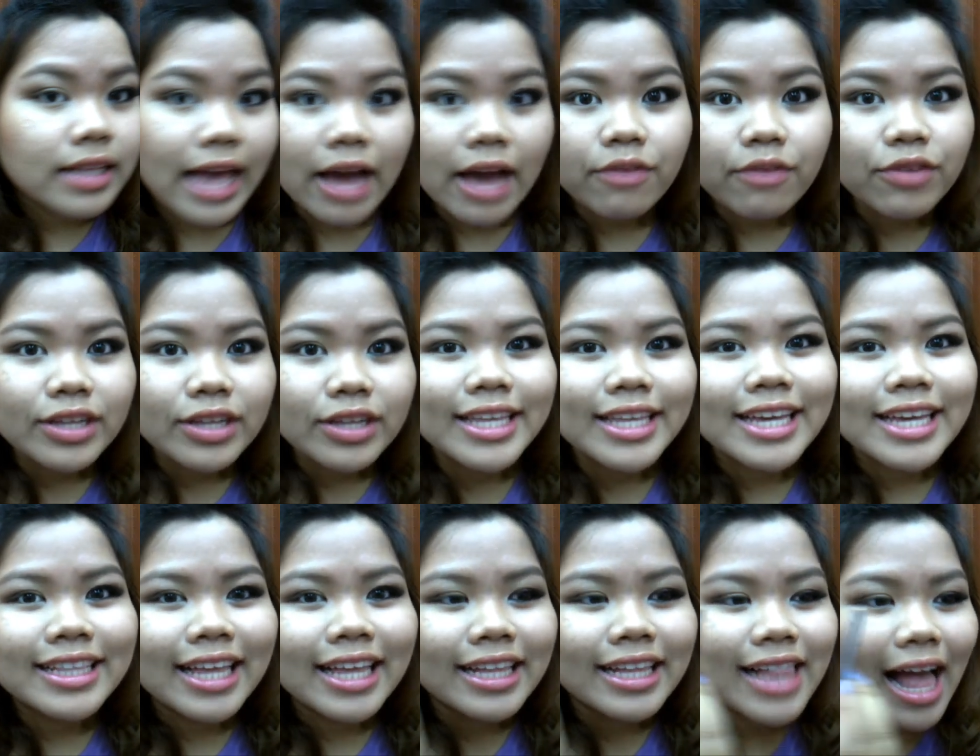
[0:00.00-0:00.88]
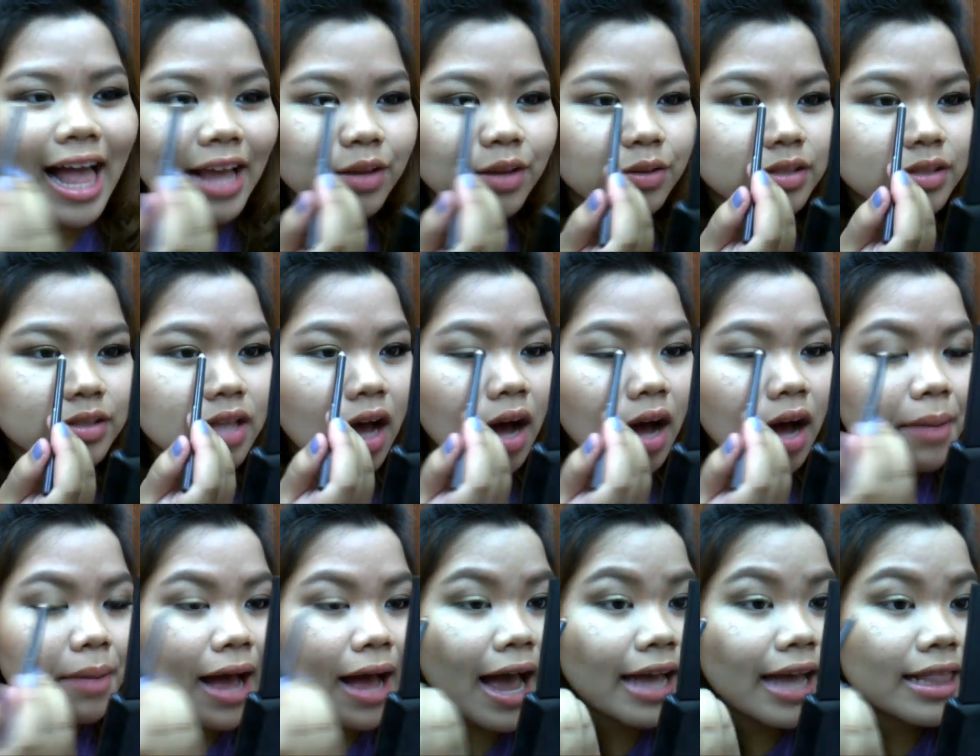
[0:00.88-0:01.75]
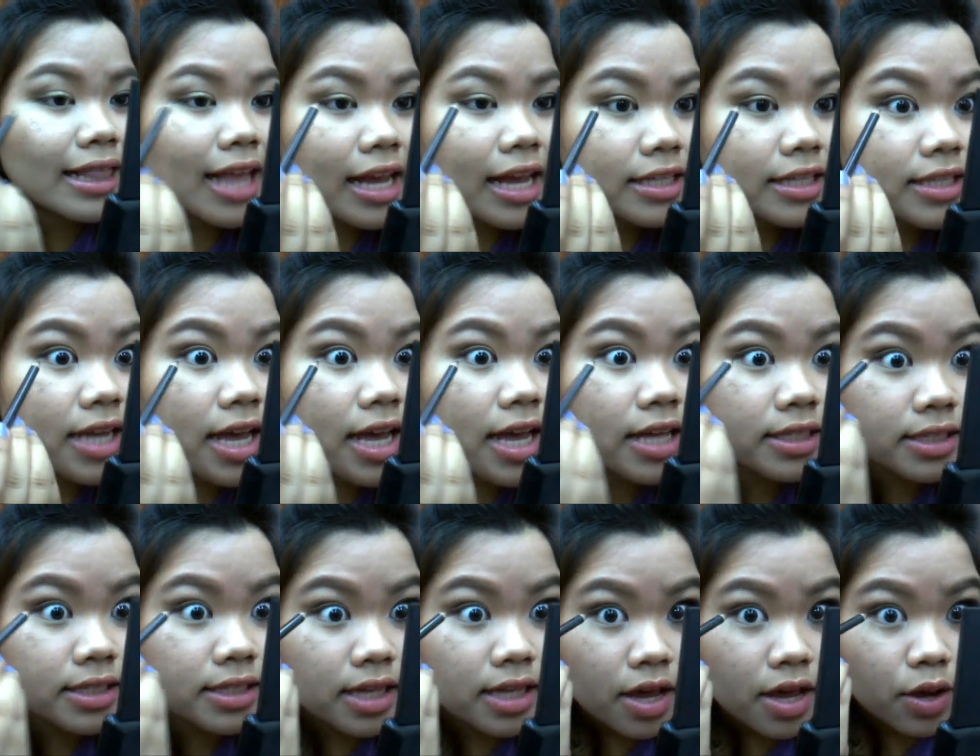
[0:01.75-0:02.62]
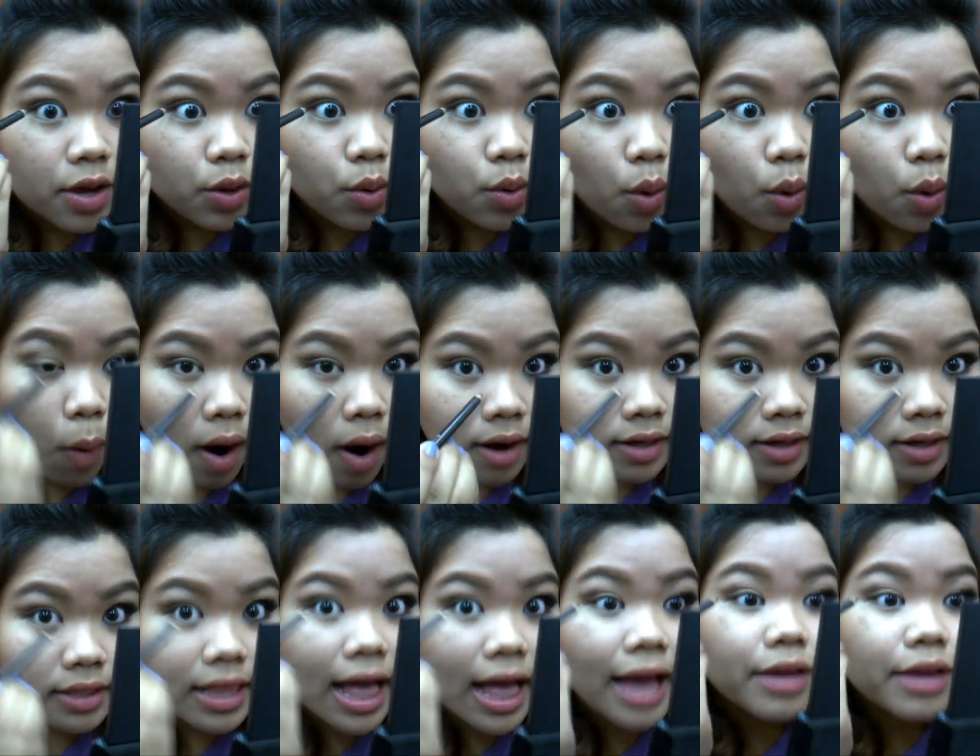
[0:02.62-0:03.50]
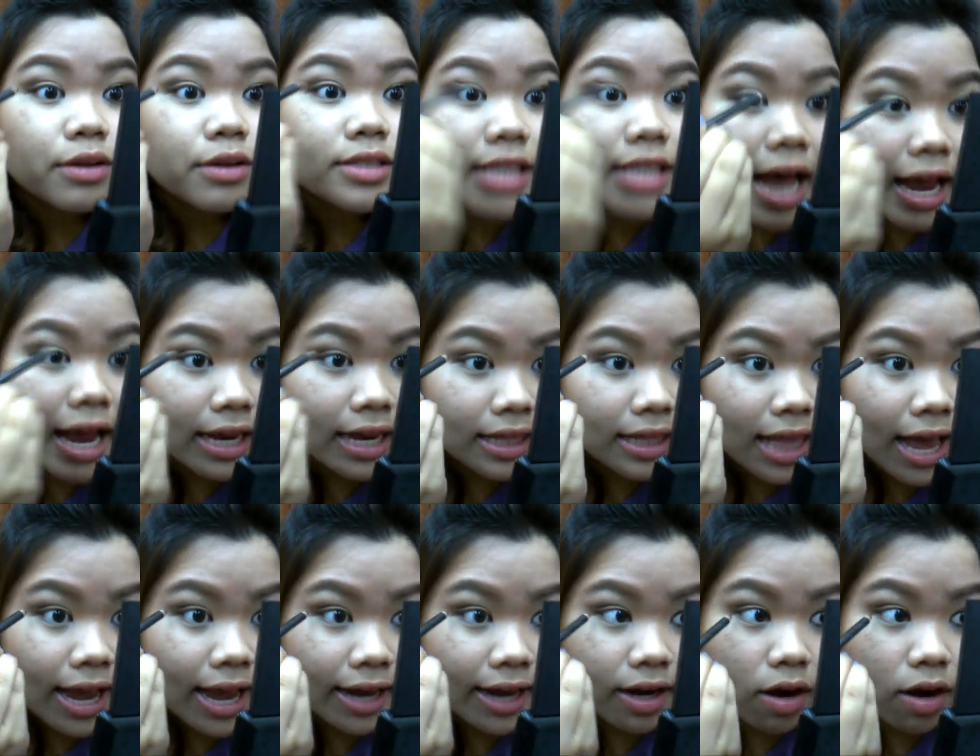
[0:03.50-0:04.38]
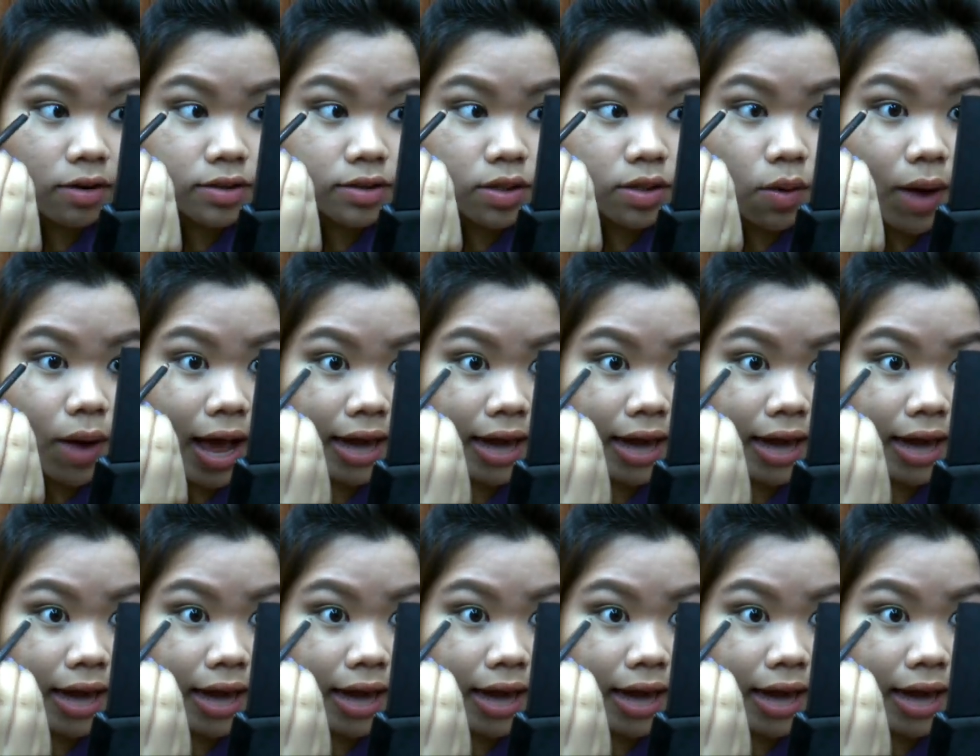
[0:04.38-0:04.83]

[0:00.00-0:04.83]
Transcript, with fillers: everything, like line your top eyelashes, your waterline, your tiny line, and also